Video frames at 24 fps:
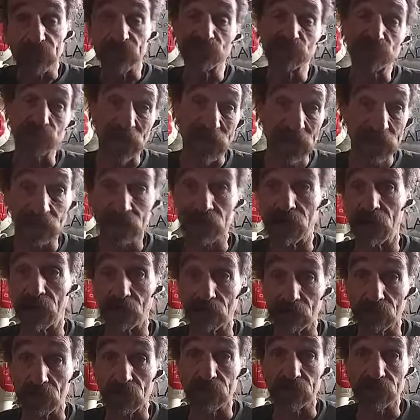stand
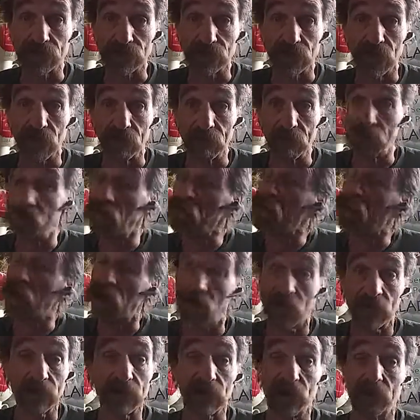together, ladies and gentlemen.
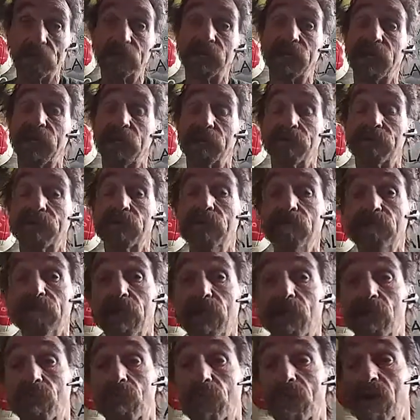Come together.
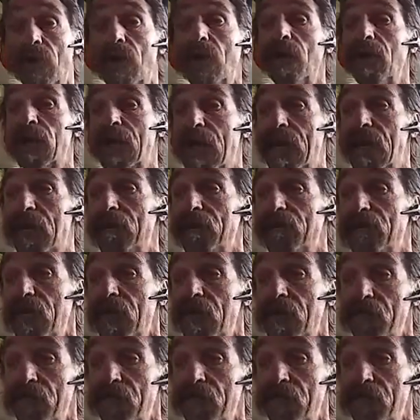We all have